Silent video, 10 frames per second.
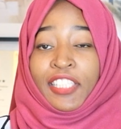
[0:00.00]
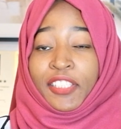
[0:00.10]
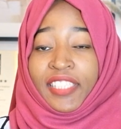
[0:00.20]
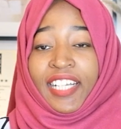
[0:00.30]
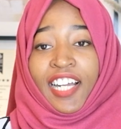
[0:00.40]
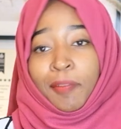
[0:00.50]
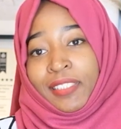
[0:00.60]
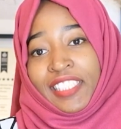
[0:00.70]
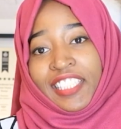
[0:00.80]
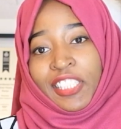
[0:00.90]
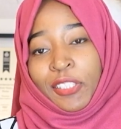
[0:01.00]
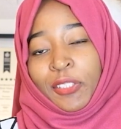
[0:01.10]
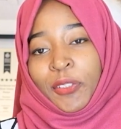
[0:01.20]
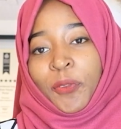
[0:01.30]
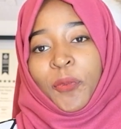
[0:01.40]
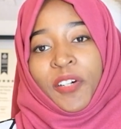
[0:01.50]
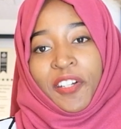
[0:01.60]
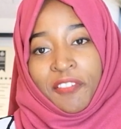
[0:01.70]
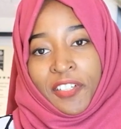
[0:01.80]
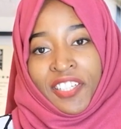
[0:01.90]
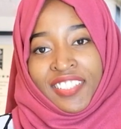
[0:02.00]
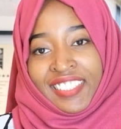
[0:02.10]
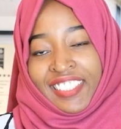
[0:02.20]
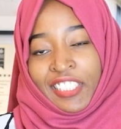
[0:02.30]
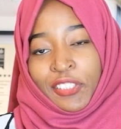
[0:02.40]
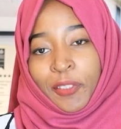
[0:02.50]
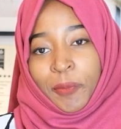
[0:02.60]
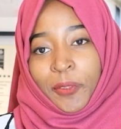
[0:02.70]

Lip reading: Today I'll be taking you through one of our residential